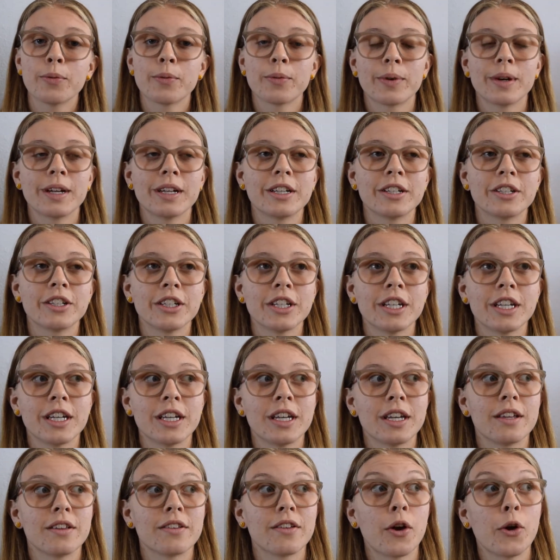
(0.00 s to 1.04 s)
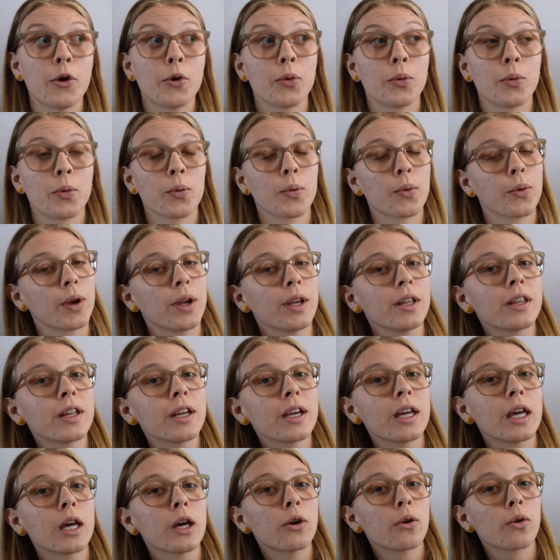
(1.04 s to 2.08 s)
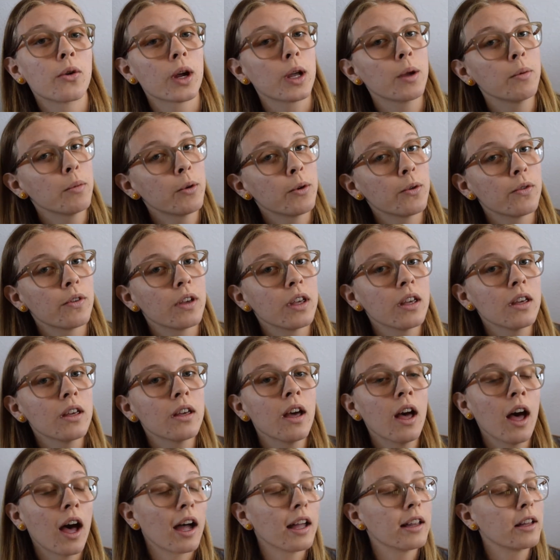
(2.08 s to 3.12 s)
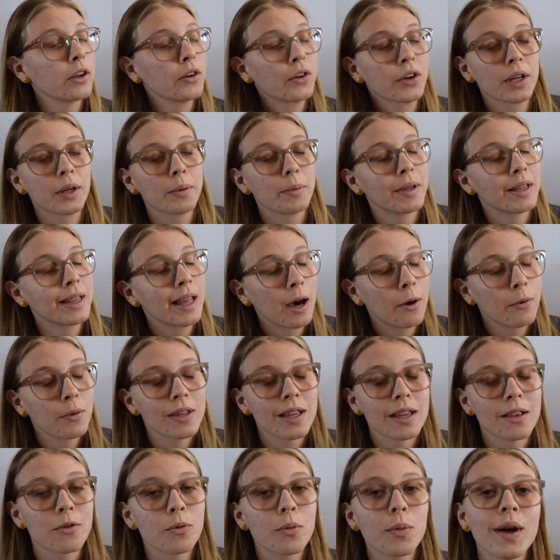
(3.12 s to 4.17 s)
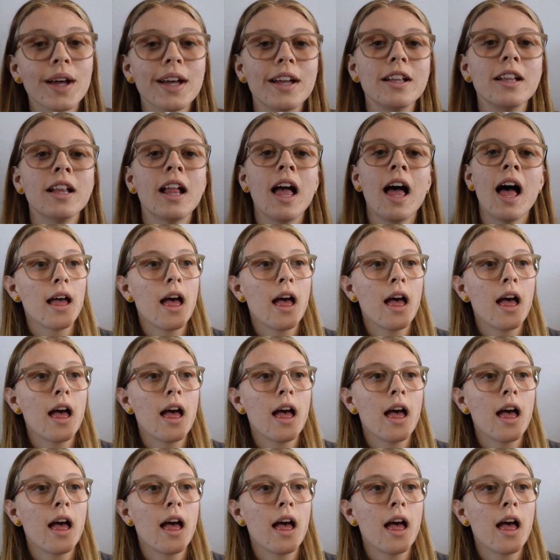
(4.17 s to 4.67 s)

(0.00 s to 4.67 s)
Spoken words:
which is a really great movie. Highly recommend that one as well.